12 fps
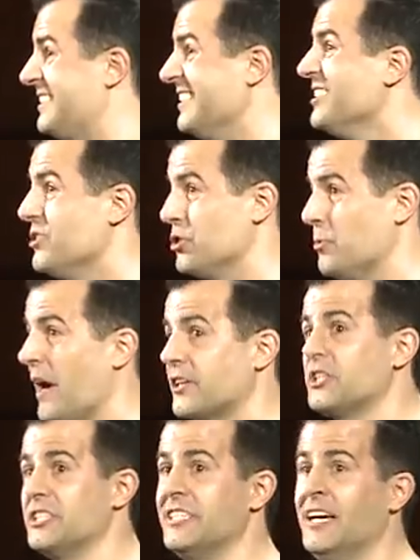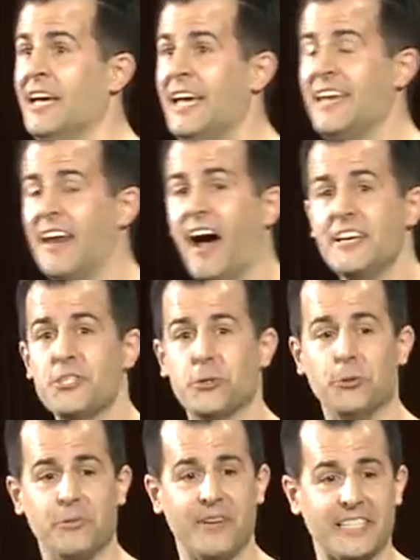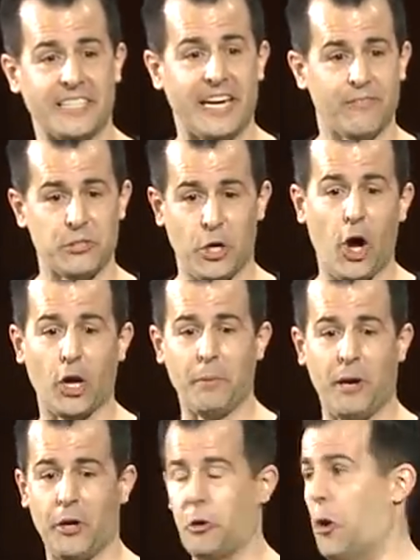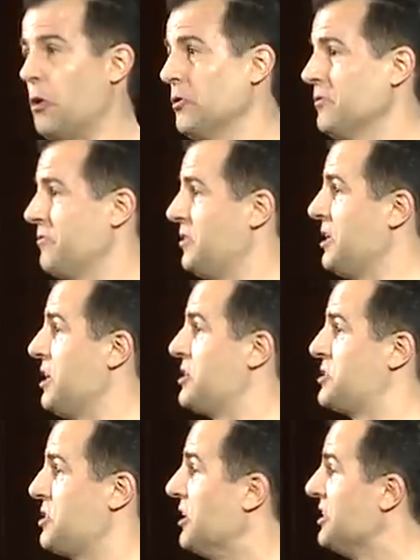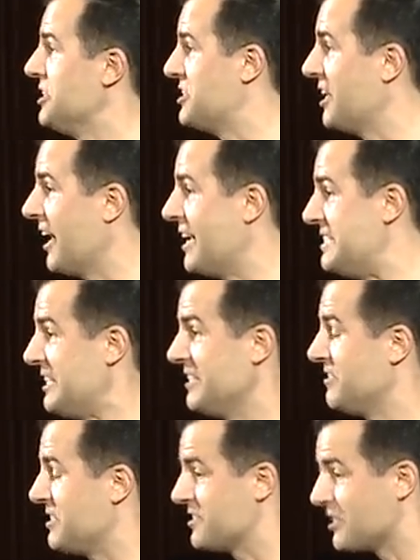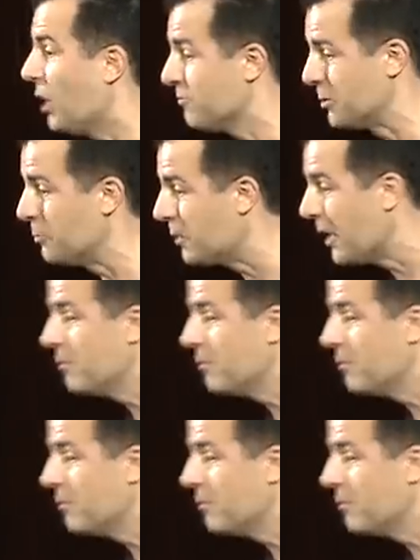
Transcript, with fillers: didn't do actually in high school. In fact, I gave a talk about all of the studies that I didn't discover when